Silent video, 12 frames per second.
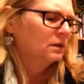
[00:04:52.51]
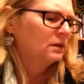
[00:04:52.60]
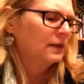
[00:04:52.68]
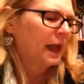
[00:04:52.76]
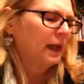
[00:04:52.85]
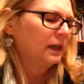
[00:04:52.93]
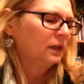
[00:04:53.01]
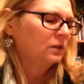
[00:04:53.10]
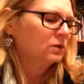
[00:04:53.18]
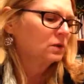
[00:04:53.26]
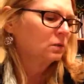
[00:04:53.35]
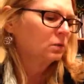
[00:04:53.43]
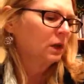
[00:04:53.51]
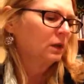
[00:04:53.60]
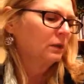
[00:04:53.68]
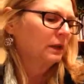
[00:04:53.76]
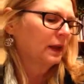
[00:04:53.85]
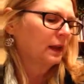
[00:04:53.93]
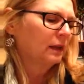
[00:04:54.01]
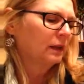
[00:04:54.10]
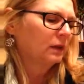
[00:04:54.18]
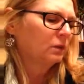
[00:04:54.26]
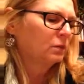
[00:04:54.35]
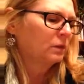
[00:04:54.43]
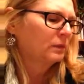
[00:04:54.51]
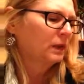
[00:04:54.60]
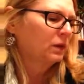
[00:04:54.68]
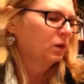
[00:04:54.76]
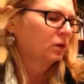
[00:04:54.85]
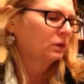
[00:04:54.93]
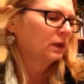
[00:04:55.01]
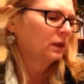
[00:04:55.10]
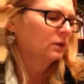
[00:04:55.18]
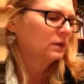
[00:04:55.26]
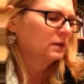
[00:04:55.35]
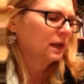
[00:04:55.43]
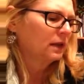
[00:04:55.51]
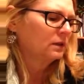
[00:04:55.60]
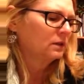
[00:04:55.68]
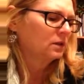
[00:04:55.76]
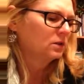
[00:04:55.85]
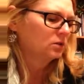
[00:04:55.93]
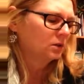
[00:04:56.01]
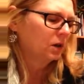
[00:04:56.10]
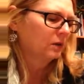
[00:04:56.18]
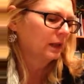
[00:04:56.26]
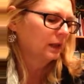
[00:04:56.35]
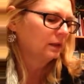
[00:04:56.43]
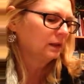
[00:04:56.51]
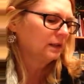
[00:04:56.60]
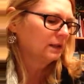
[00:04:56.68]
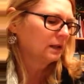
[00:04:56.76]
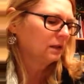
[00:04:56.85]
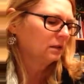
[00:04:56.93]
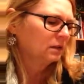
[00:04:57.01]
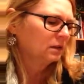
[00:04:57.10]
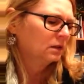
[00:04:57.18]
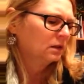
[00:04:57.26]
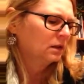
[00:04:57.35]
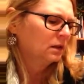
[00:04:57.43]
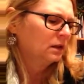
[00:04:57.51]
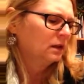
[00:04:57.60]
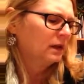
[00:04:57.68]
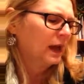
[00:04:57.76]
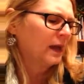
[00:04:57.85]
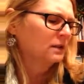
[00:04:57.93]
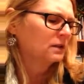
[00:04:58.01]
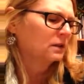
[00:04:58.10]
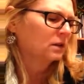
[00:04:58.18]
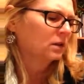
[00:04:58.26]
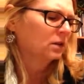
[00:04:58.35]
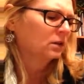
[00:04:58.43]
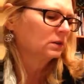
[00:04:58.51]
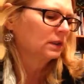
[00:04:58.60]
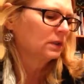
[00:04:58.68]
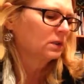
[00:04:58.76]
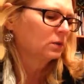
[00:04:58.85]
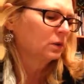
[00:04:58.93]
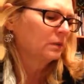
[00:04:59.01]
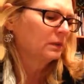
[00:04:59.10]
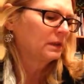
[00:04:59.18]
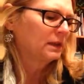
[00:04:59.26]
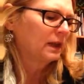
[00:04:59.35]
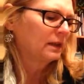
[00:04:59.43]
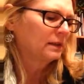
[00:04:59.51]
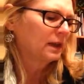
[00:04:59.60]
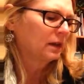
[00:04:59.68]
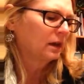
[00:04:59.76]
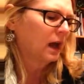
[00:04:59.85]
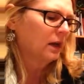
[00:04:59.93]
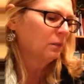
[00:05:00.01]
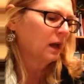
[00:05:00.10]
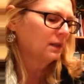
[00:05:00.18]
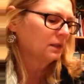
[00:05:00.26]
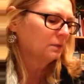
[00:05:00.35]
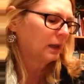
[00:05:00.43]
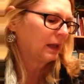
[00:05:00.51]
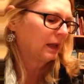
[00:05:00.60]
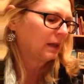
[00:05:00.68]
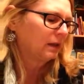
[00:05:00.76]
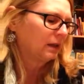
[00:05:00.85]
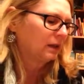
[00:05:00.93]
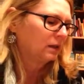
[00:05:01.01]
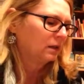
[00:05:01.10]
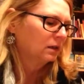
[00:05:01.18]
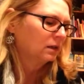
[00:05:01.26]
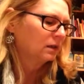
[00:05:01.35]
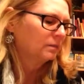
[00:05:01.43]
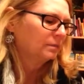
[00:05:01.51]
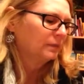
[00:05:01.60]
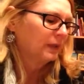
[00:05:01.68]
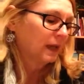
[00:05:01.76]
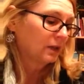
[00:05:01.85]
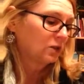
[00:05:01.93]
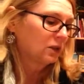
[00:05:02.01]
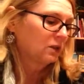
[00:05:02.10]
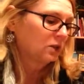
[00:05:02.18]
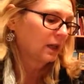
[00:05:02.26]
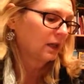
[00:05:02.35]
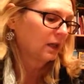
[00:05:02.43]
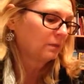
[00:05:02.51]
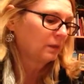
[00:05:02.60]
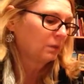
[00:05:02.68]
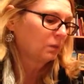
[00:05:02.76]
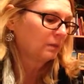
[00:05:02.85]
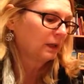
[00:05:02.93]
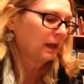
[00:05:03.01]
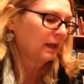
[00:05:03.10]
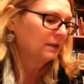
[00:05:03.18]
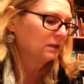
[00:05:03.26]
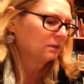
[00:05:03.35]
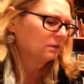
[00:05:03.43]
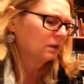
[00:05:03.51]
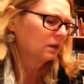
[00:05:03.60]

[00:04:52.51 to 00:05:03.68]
"Daddy used to work with Ellie," the woman holding her said. "Did you know that, Alyssa?" "Yes," the girl said, squirming to get down. "I want to pet Ellie." Can she, Jacob? The woman asked.